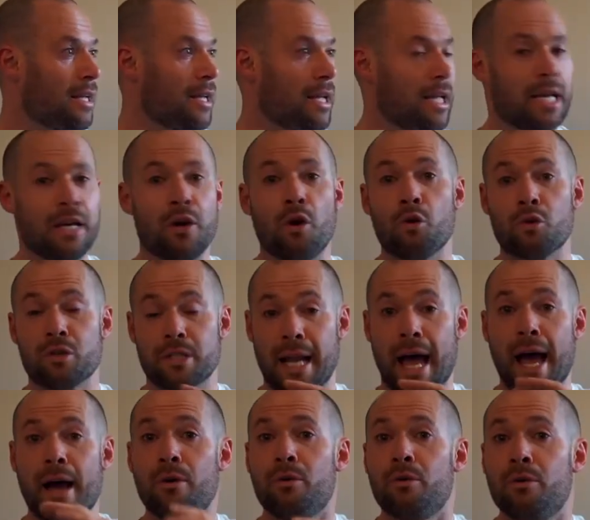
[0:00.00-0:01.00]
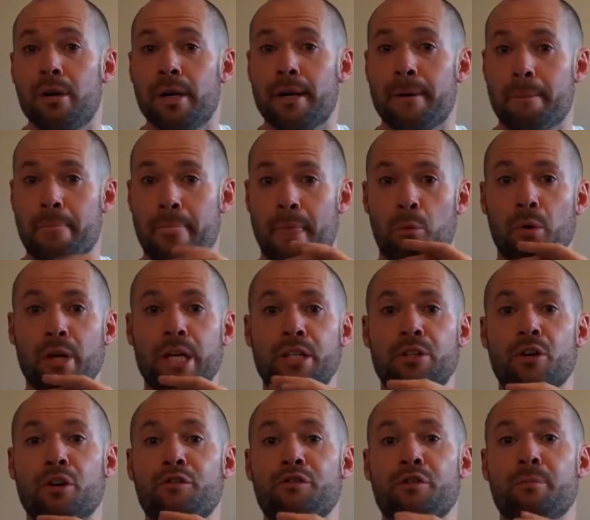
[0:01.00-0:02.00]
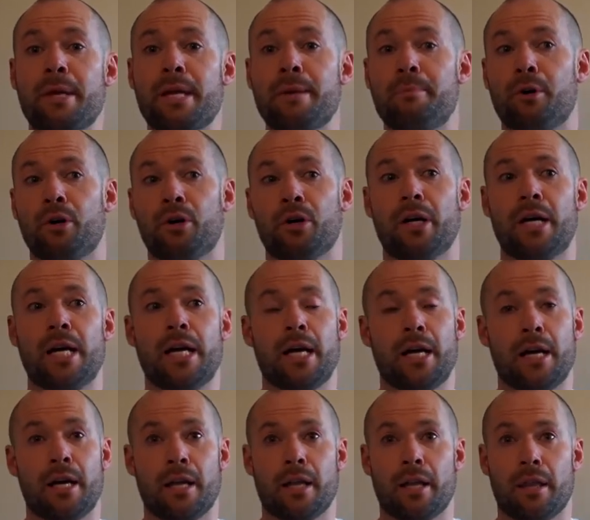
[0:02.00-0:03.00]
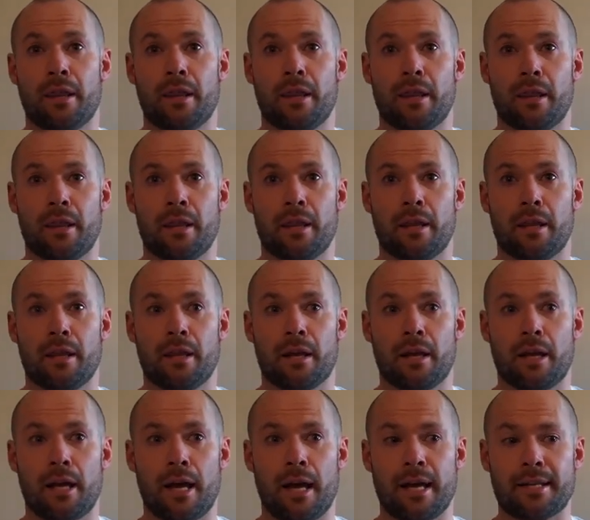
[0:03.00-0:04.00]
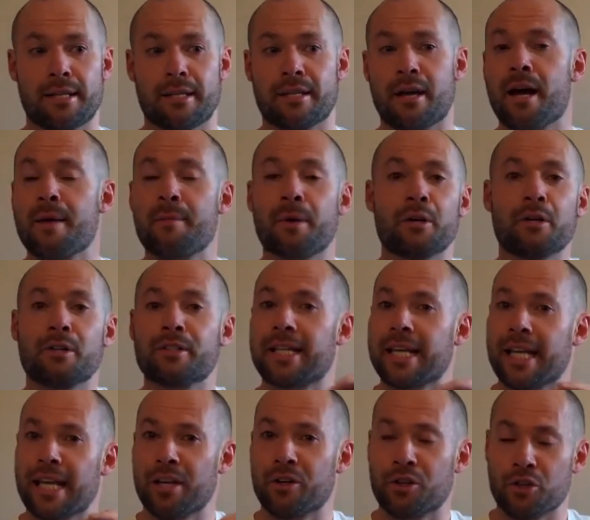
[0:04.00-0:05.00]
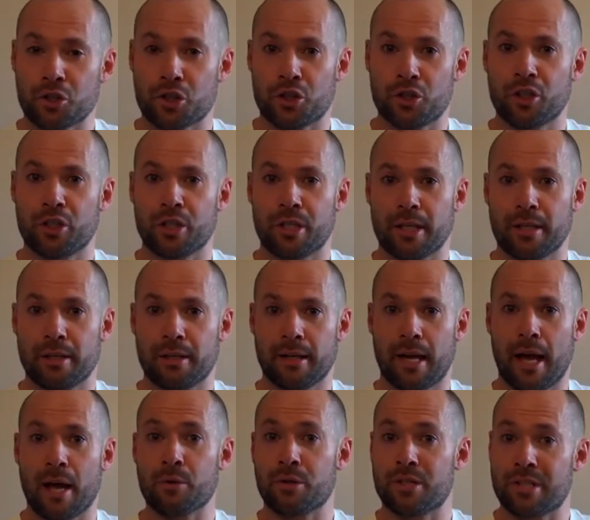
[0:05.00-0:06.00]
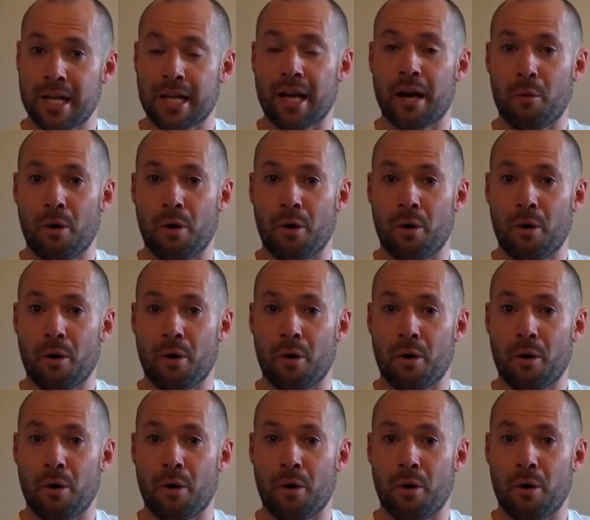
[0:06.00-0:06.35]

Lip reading: he knows now what he done for me, but at the time I don't think he understood how sick I